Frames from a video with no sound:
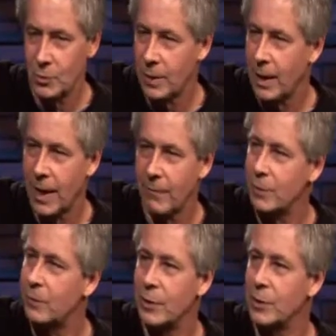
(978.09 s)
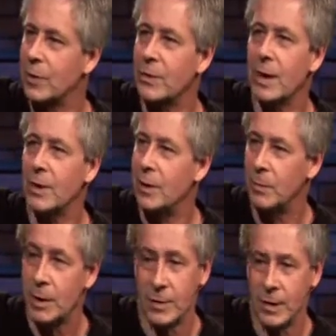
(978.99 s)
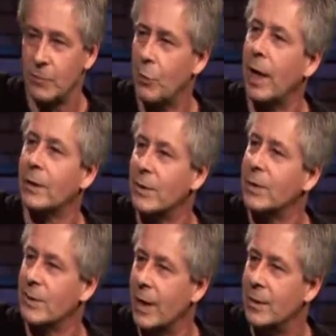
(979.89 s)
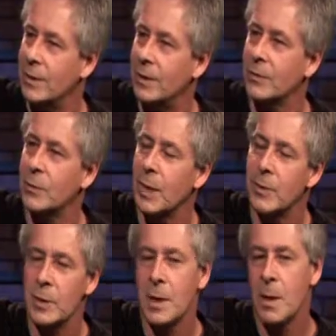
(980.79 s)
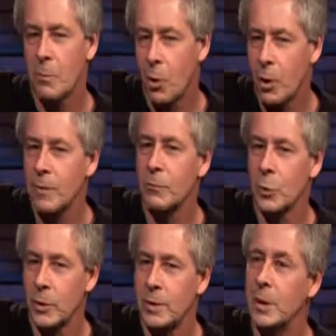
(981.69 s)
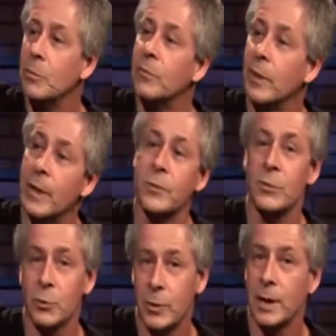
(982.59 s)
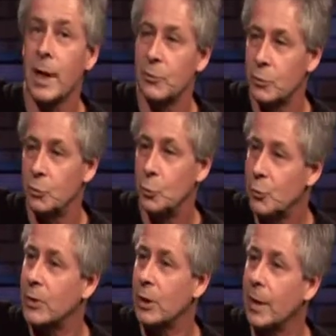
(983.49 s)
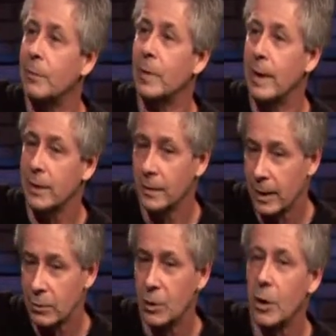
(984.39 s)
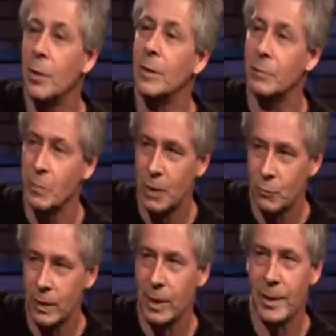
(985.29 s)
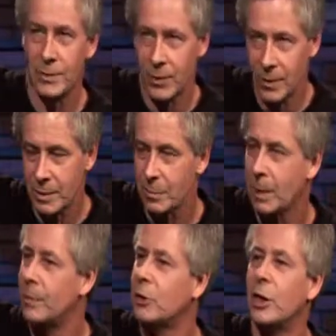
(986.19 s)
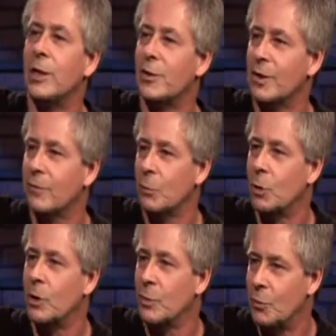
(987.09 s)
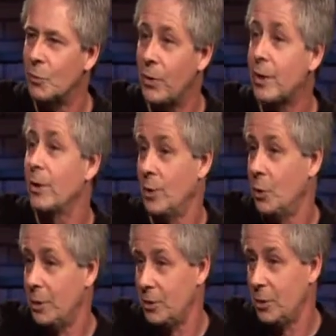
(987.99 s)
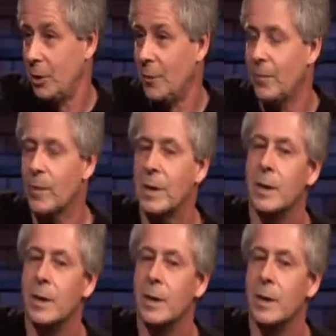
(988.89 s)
You say, I have to finish this idea because I've practiced this idea. So that's part of learning to improvise, is learning how to loosen up and let go and realize that things might be changing from where you think they're going to go.